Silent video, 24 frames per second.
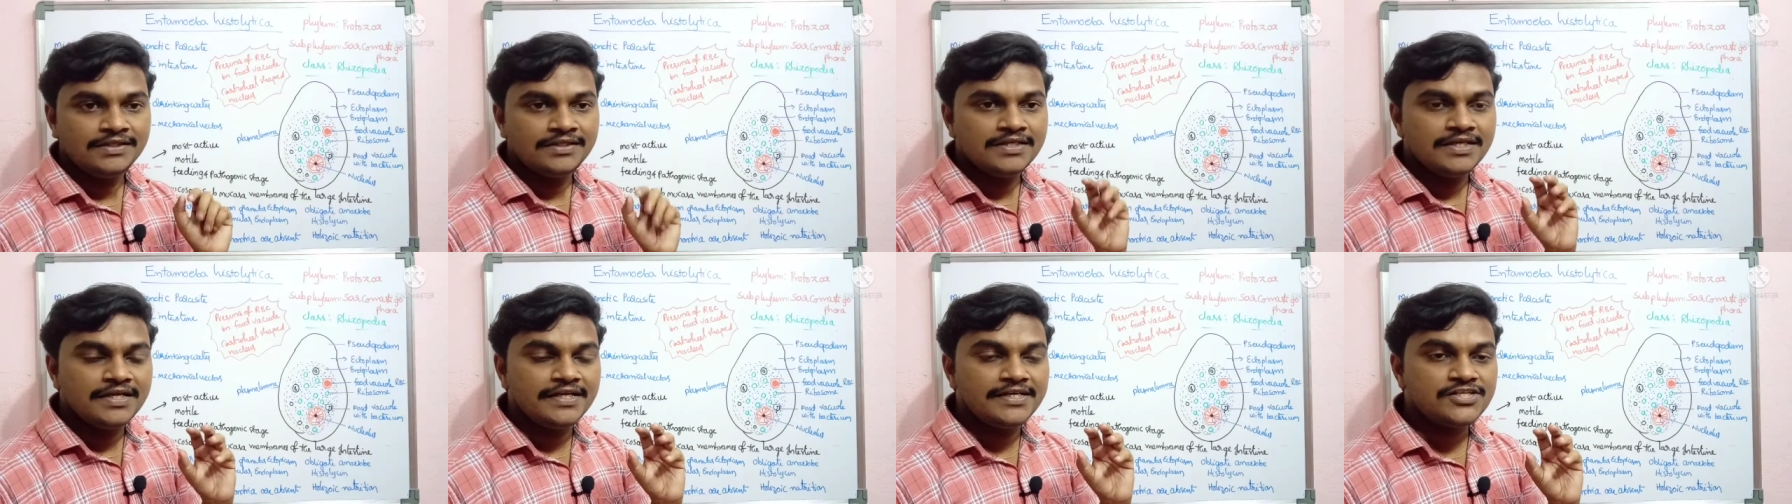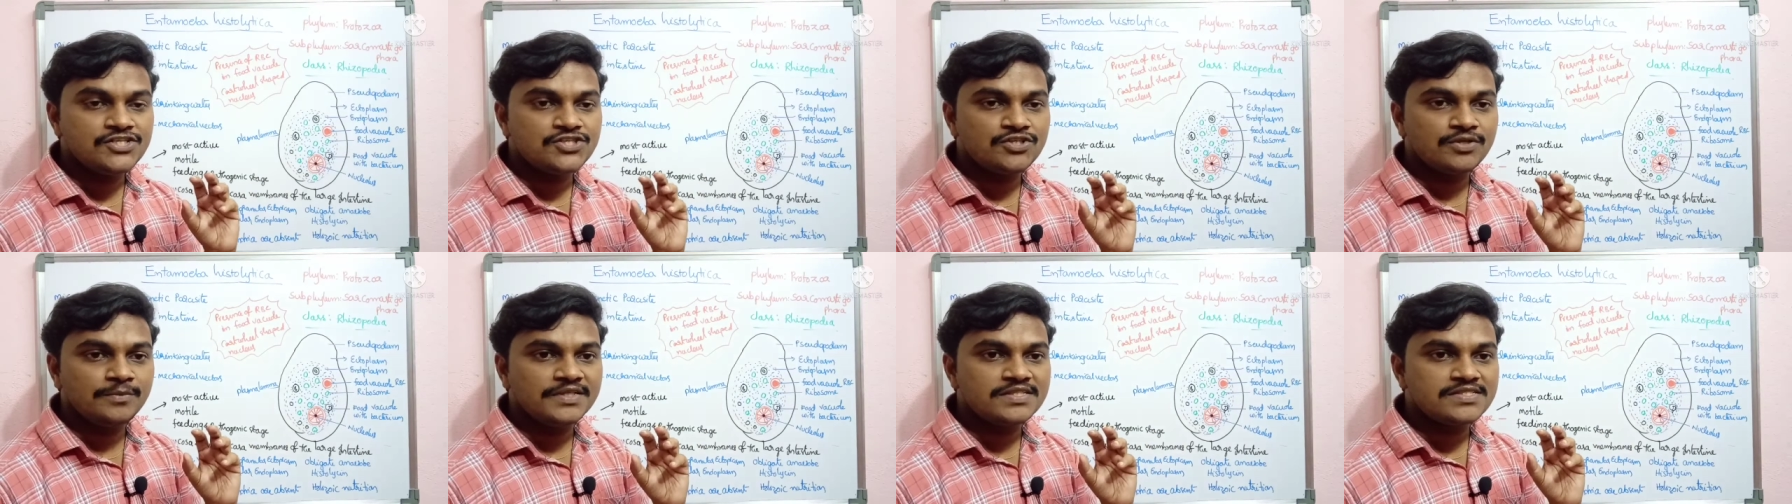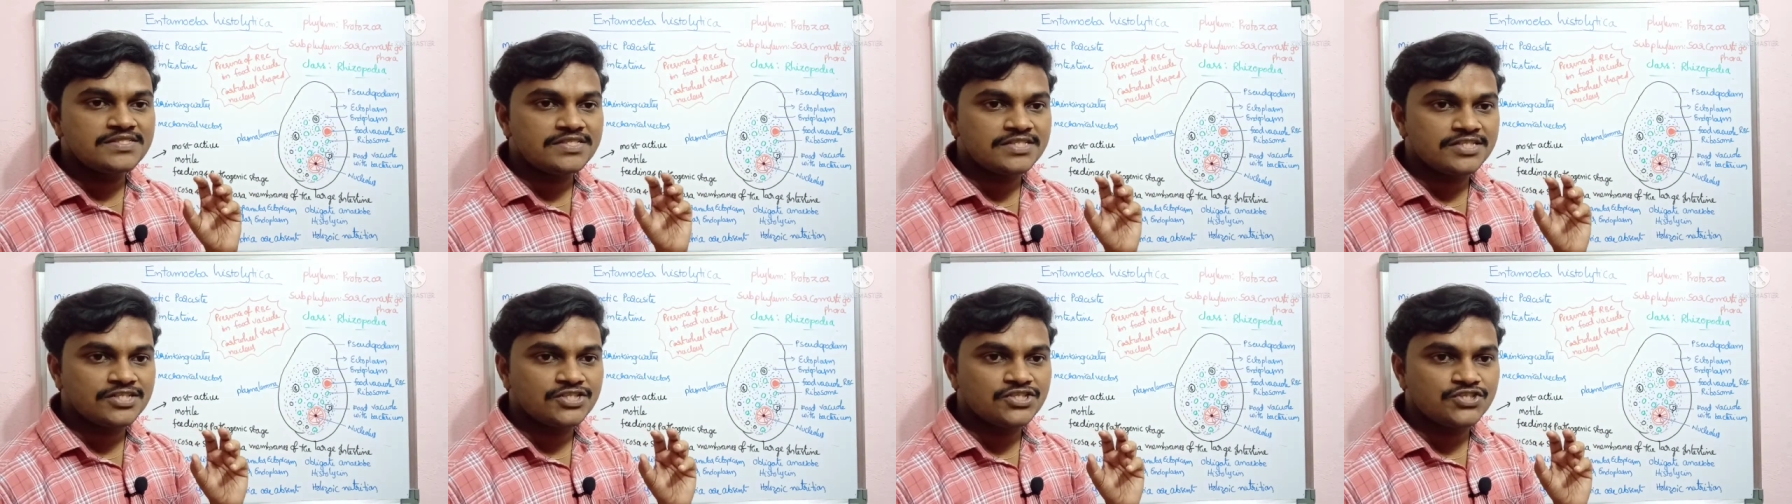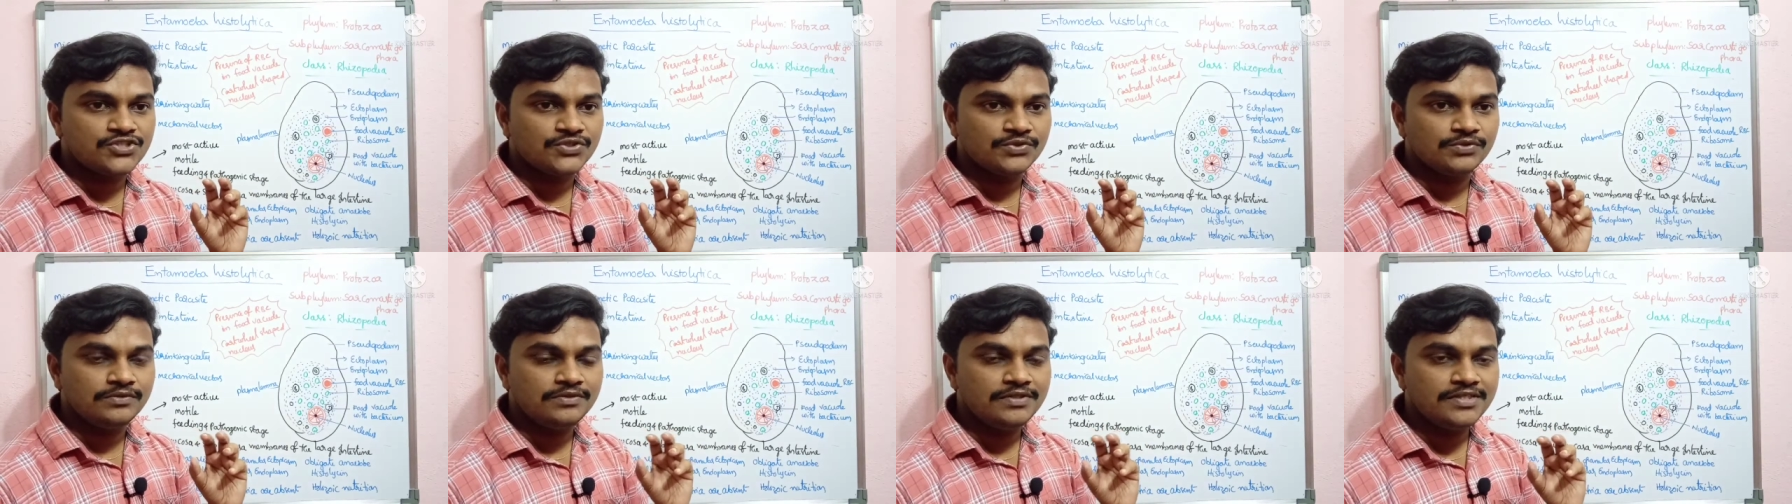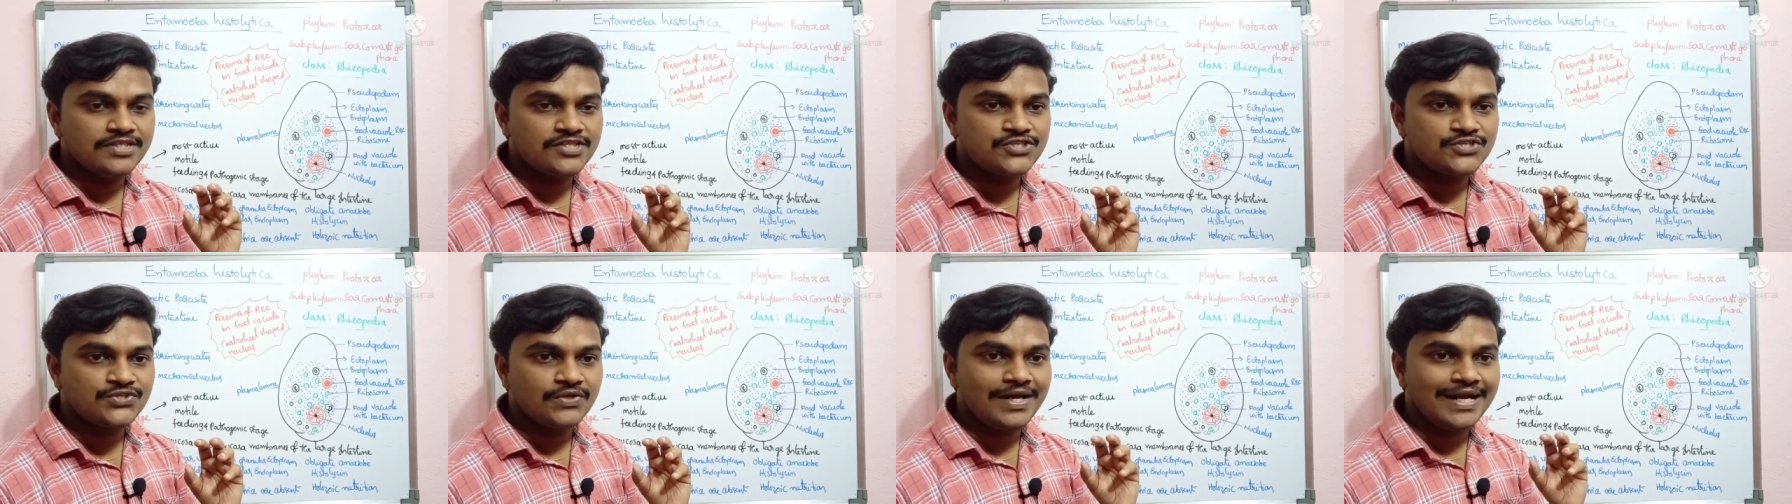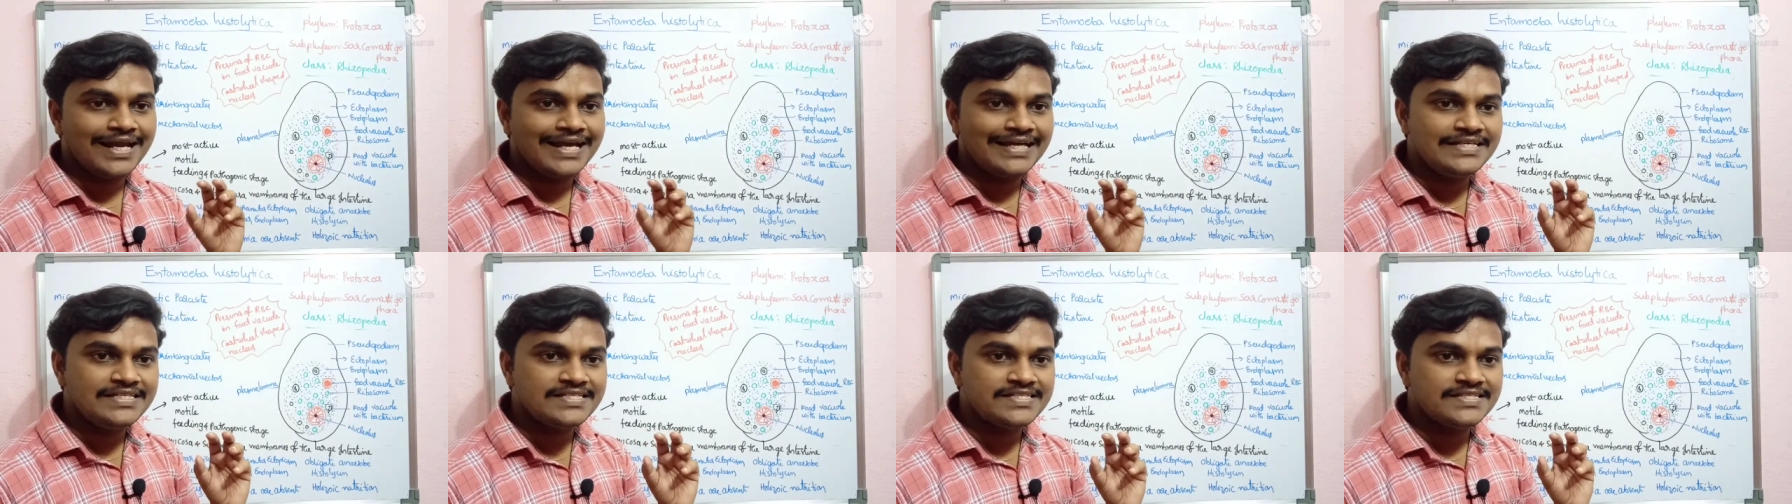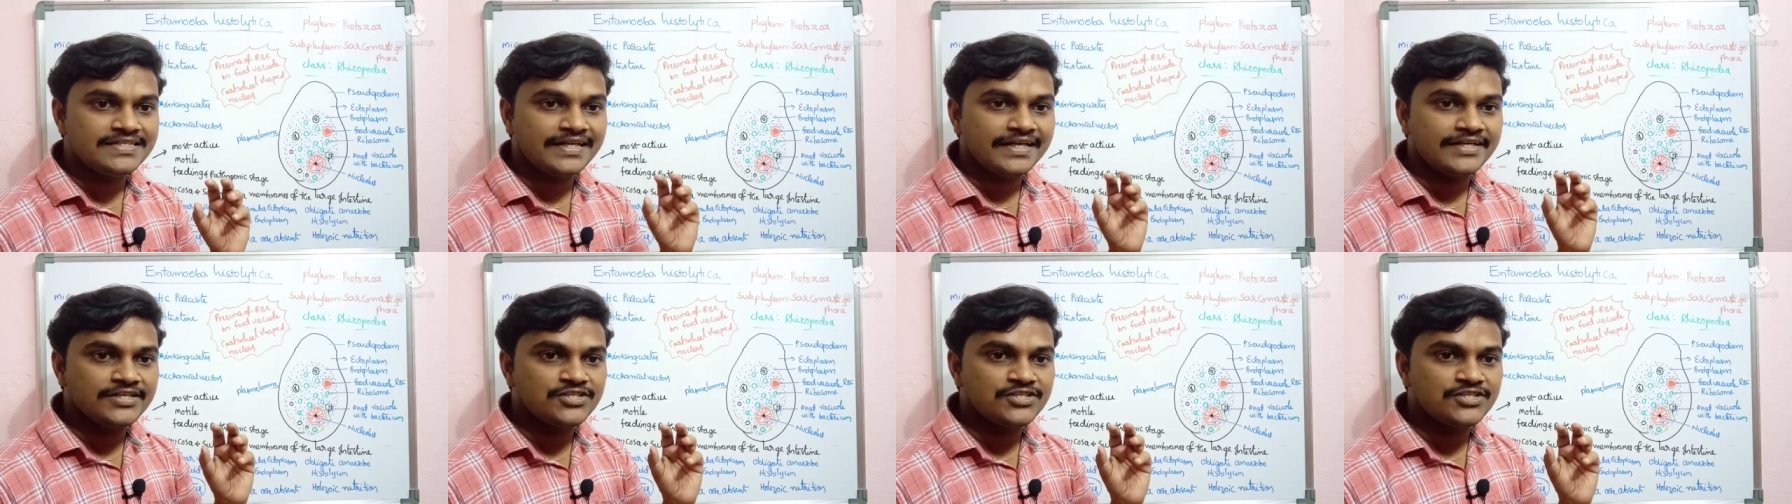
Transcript: Histo means tissue. Histolysin